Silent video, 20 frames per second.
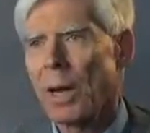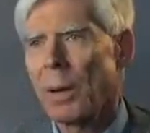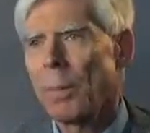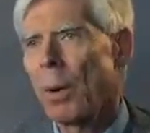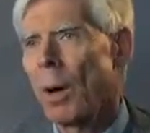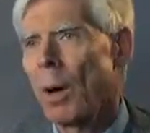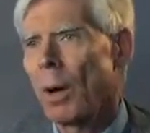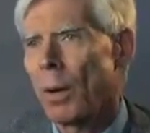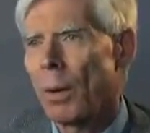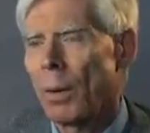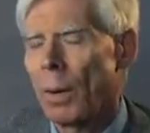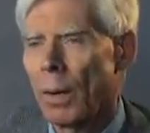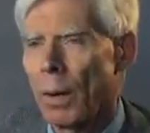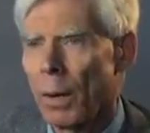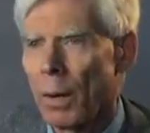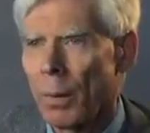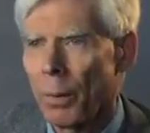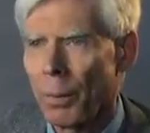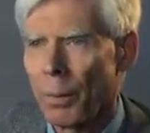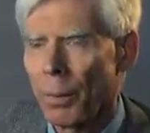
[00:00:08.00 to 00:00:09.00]
I brought
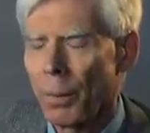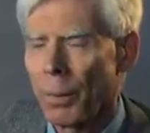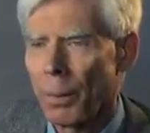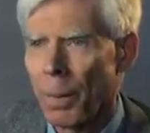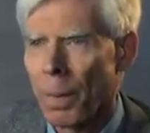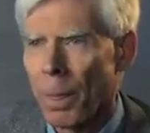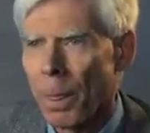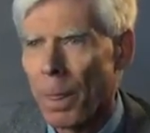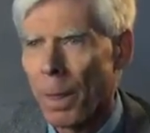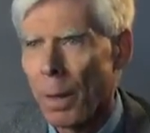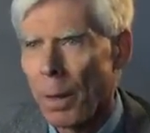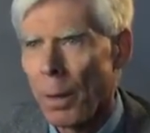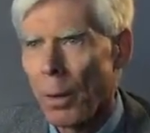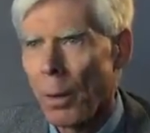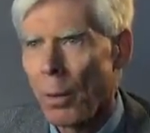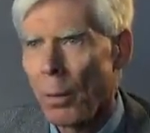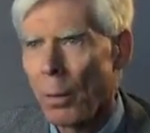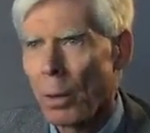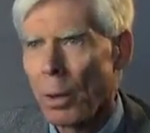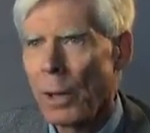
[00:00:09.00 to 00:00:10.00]

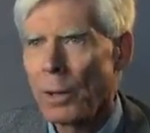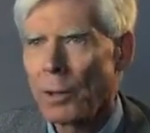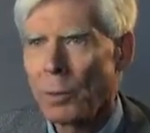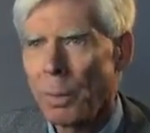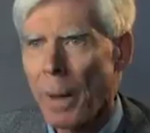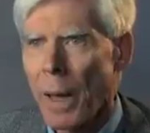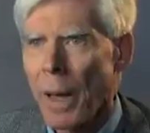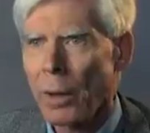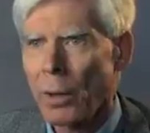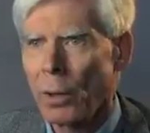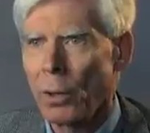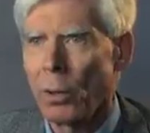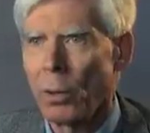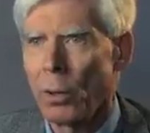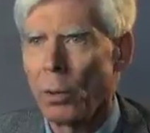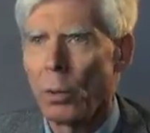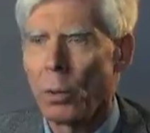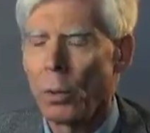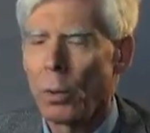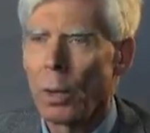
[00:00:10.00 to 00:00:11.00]
relates back
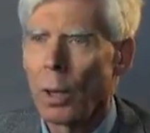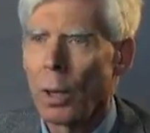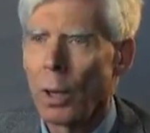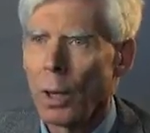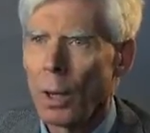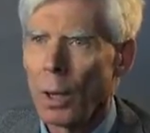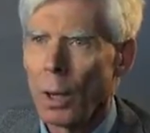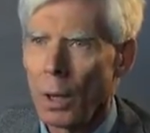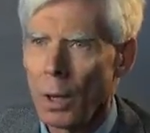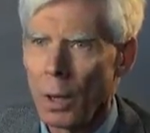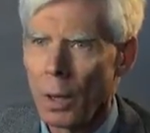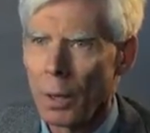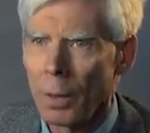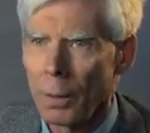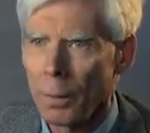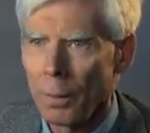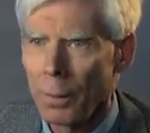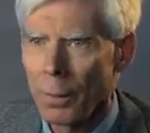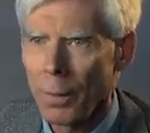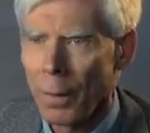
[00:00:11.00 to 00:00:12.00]
to
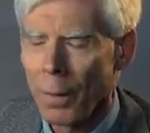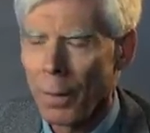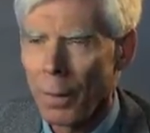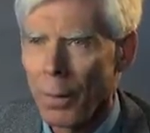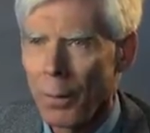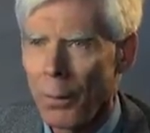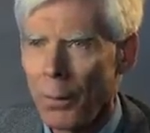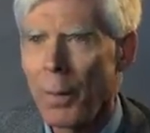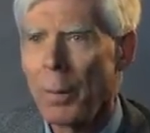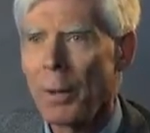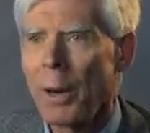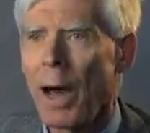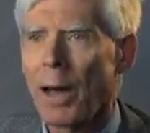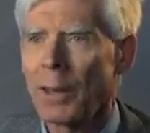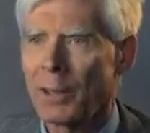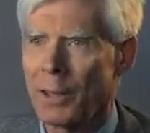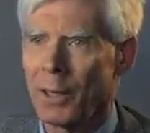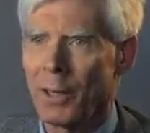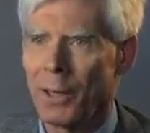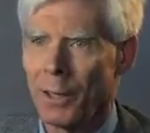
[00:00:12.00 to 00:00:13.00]

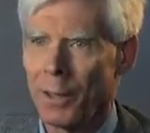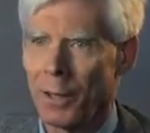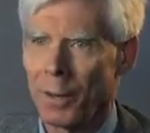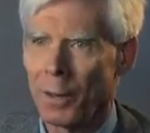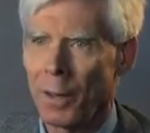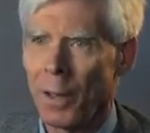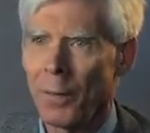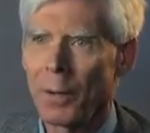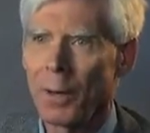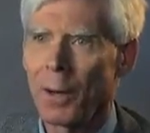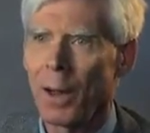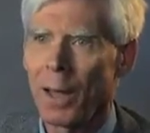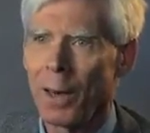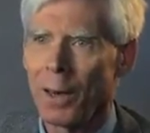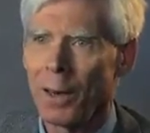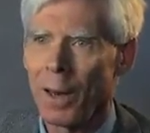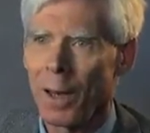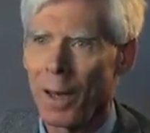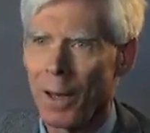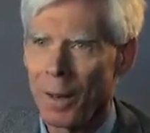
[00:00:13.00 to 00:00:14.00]
Fibonacci in
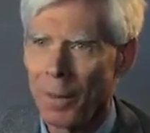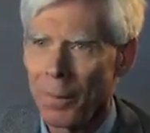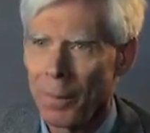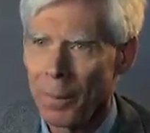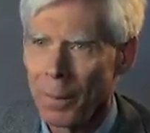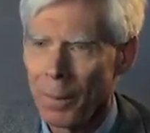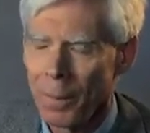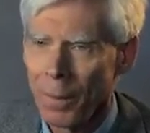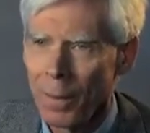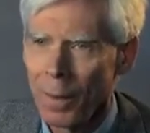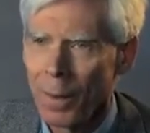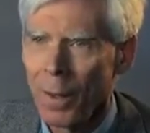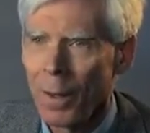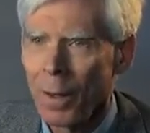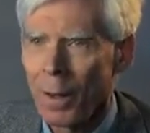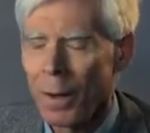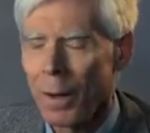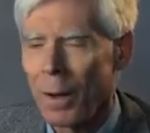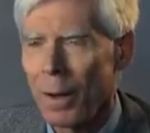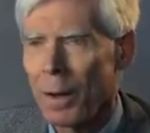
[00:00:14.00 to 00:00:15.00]

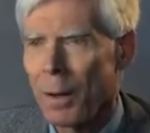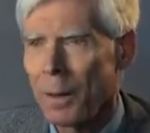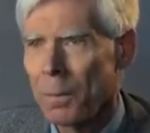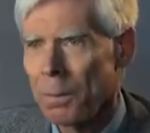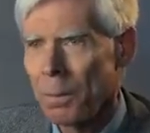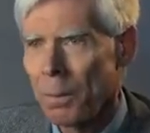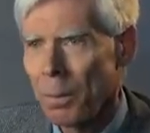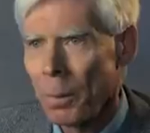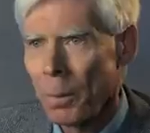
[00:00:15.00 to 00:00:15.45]
1199.